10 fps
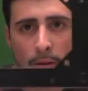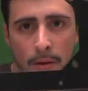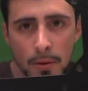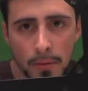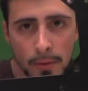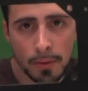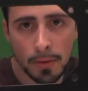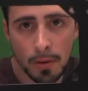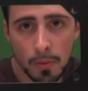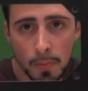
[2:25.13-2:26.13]
There you
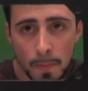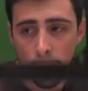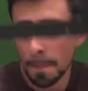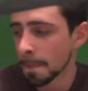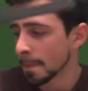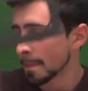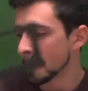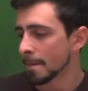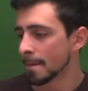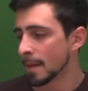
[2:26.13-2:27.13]
go
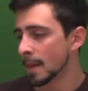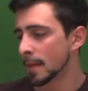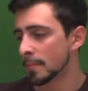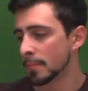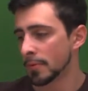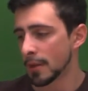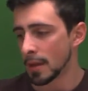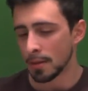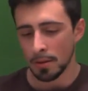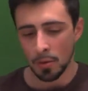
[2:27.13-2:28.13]
and put
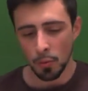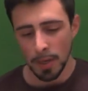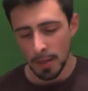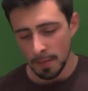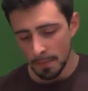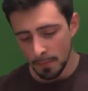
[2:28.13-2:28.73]
that away.